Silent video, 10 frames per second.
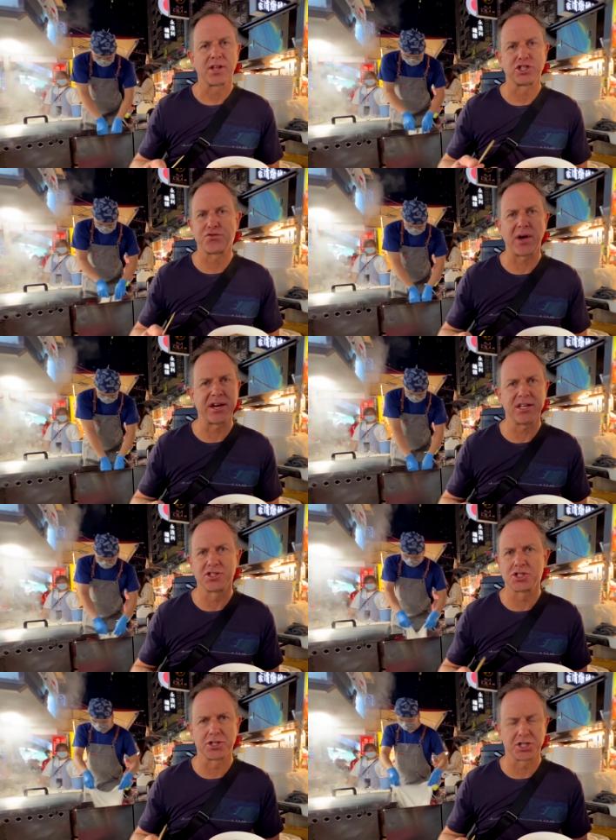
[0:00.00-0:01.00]
It's fatty,
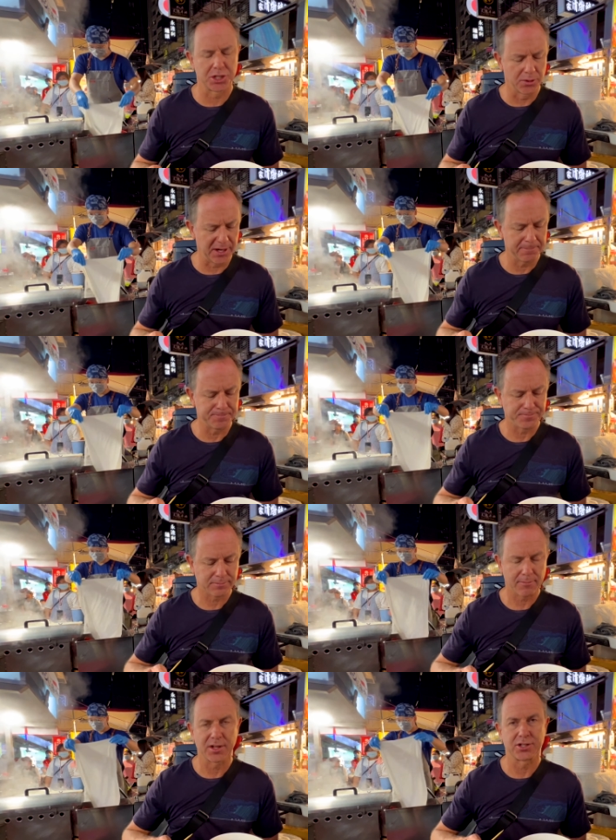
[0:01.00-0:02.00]
it's not chewy.
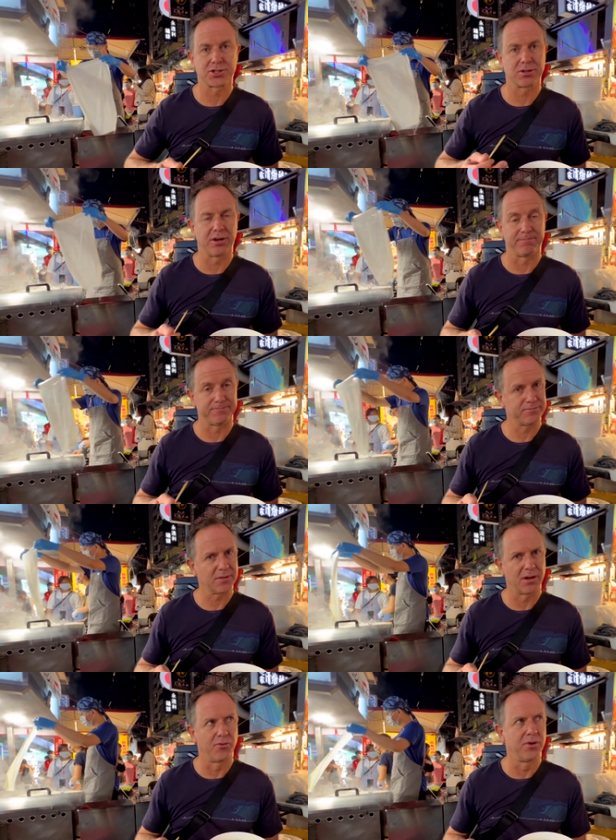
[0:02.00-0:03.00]
It's got
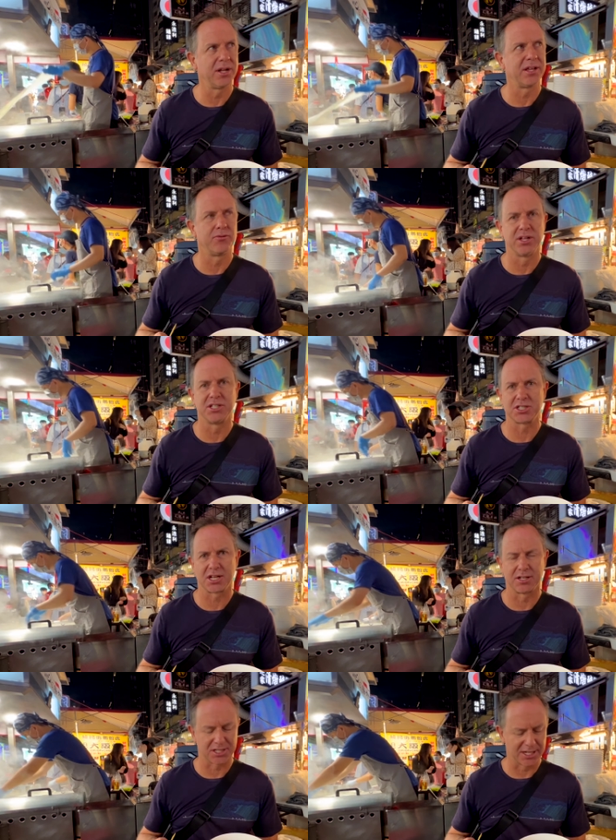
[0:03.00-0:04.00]
a really, really
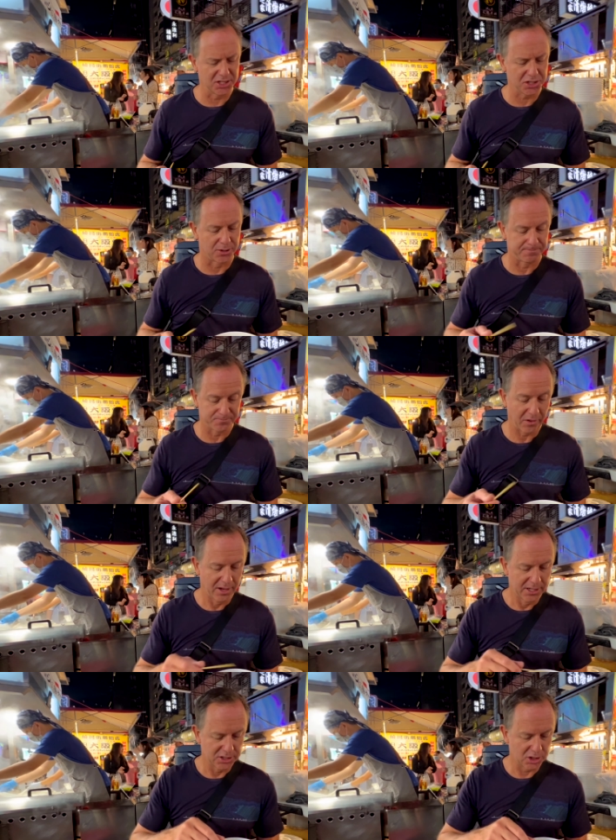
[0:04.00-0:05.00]
subtle taste to it.
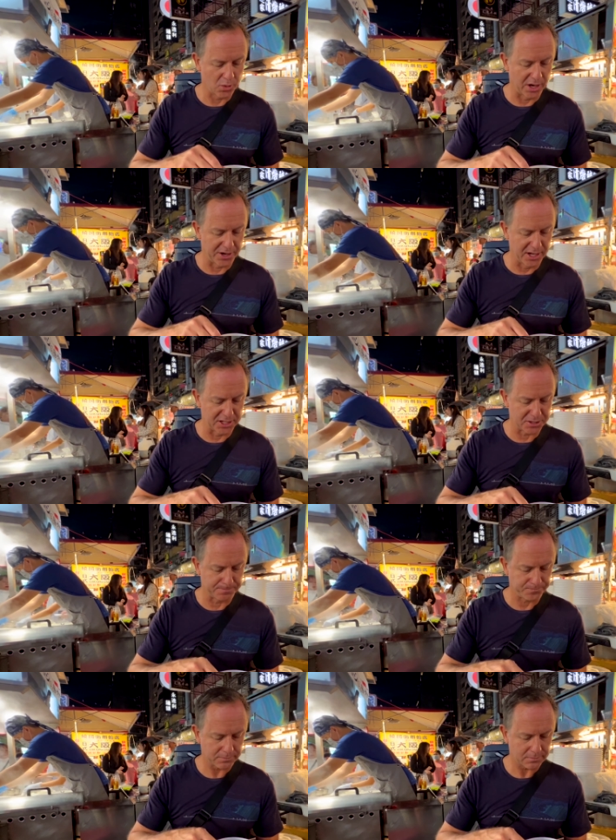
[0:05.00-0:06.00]
It's quite nice.
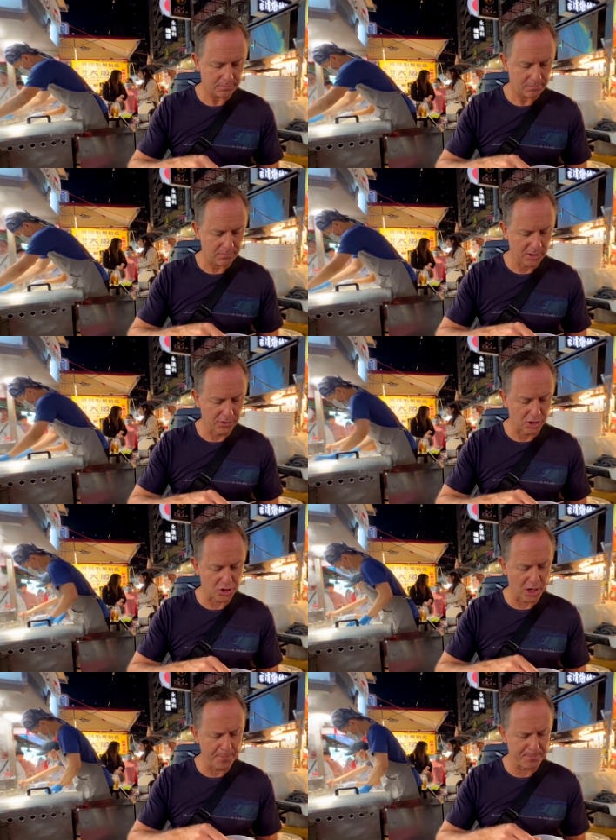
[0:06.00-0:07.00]
The
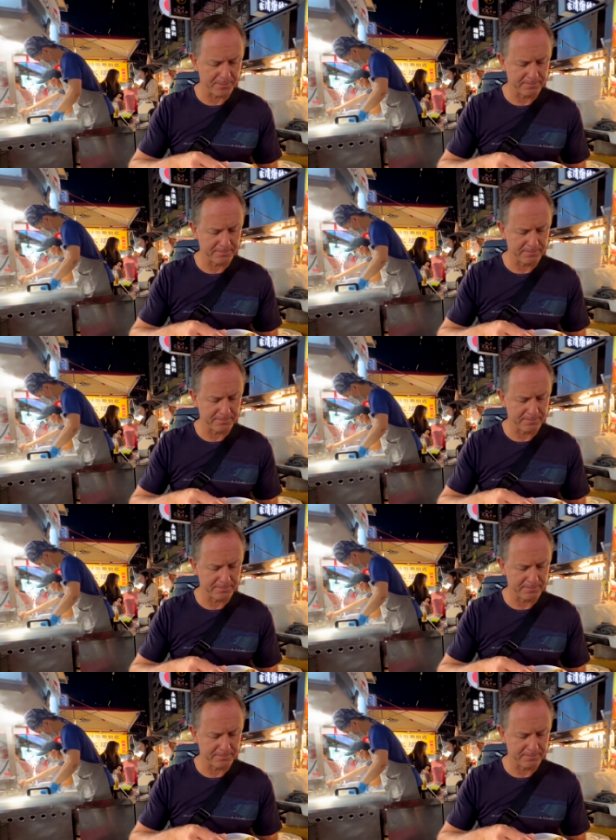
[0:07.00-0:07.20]
tripe.